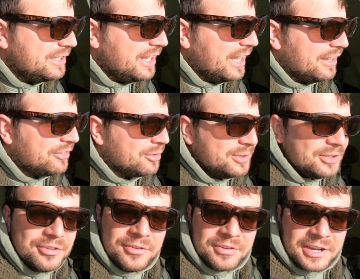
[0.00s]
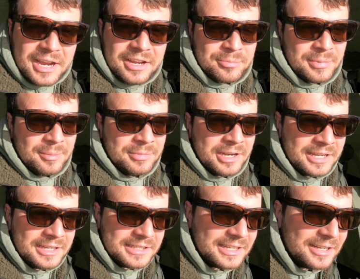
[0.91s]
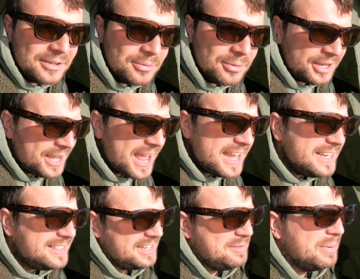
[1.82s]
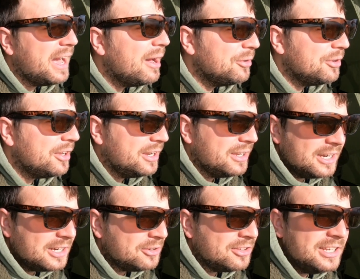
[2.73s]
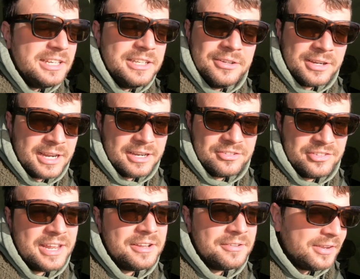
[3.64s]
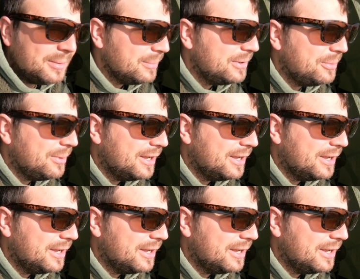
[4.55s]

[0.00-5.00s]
Yeah, some of you southern guys might be like, an 18-pounder? I go to Linear and catch 10 of them.